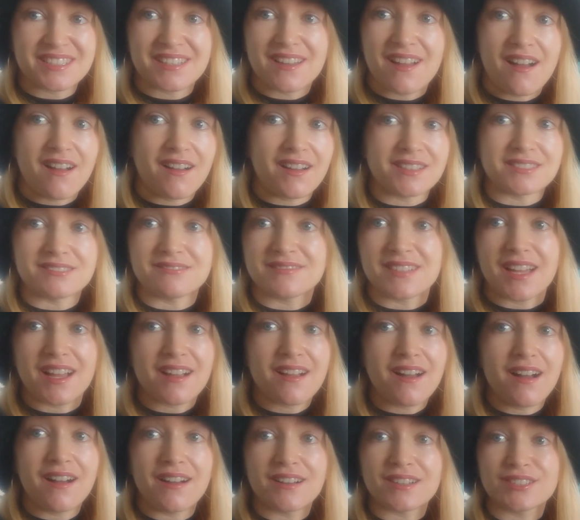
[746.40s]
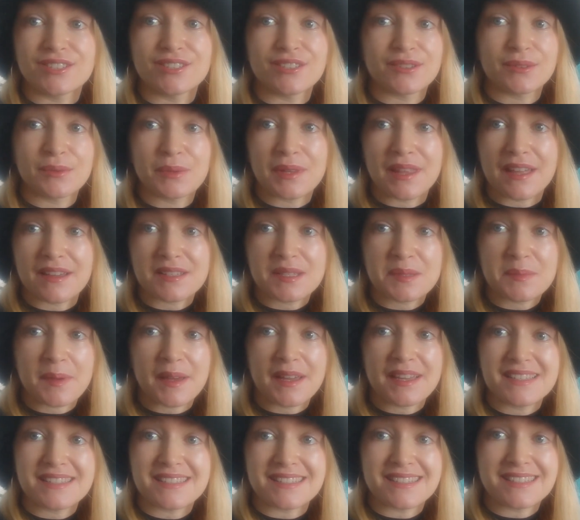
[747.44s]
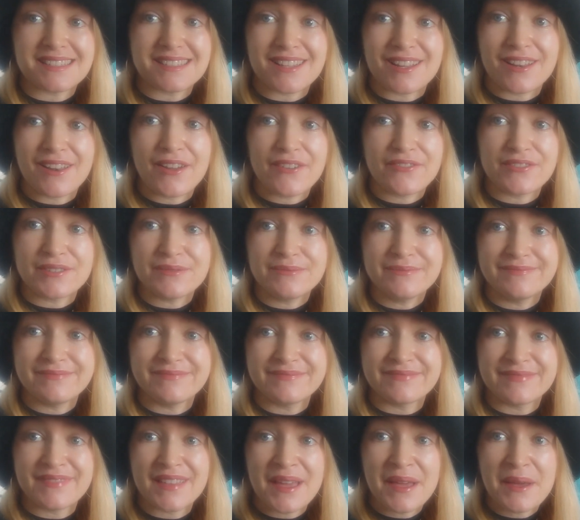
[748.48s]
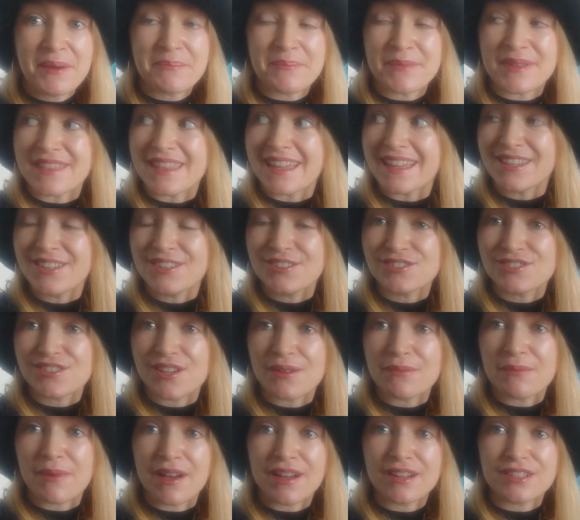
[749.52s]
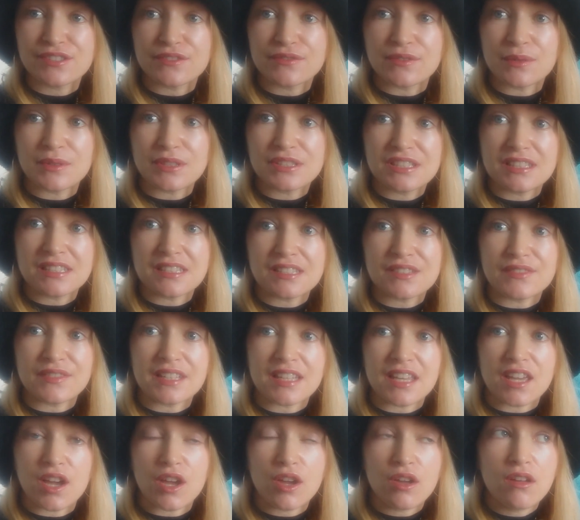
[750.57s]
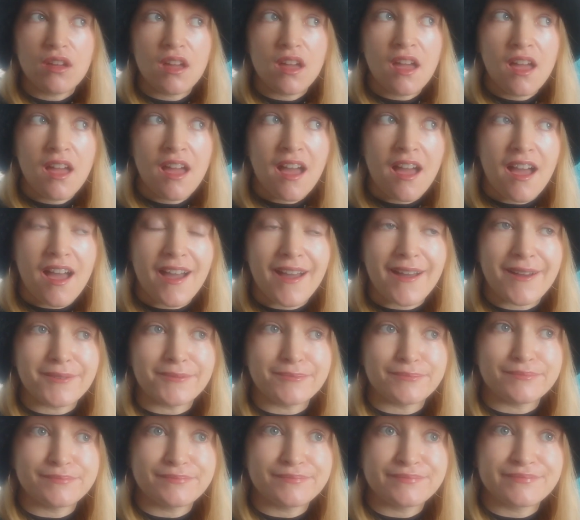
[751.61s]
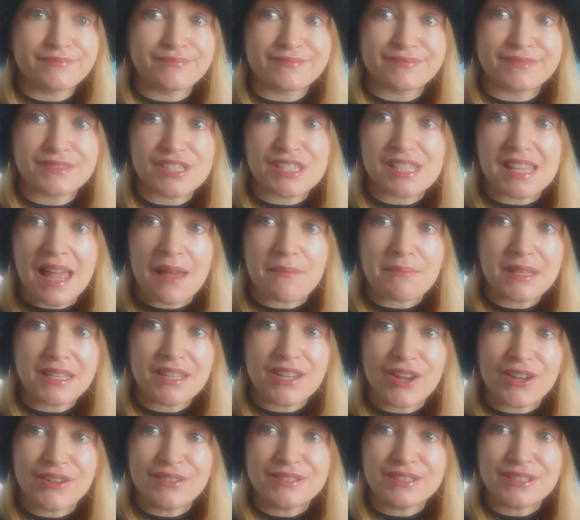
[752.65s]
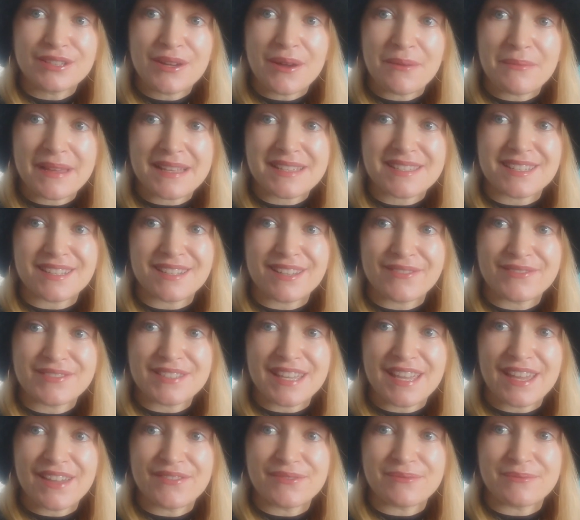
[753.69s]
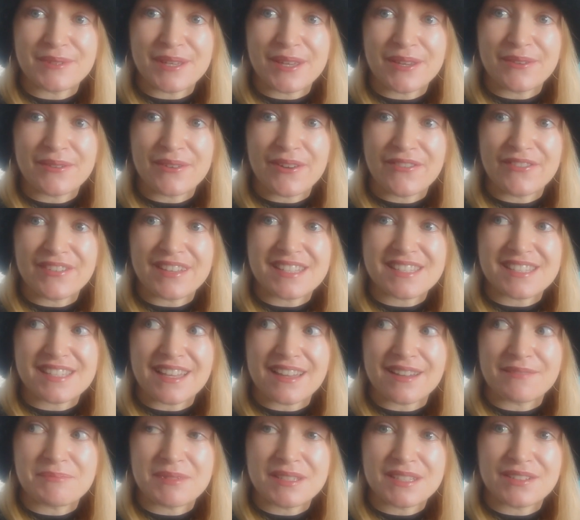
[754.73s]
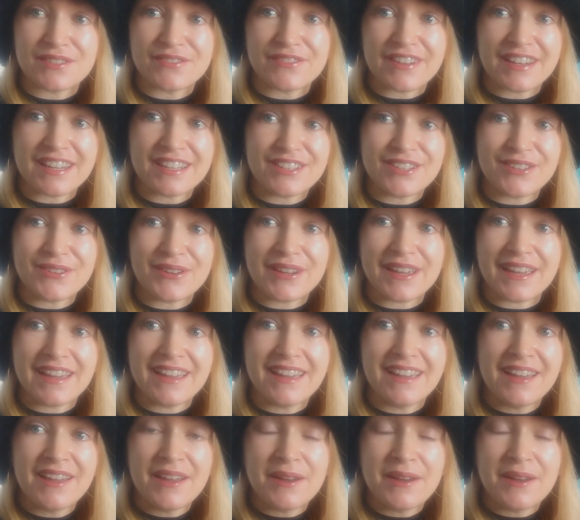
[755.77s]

I can't cook without spices. I love them. But thank you so much for watching this video. Just let me know in the comments. I'd love to hear from you. Obviously, I'm still very new here.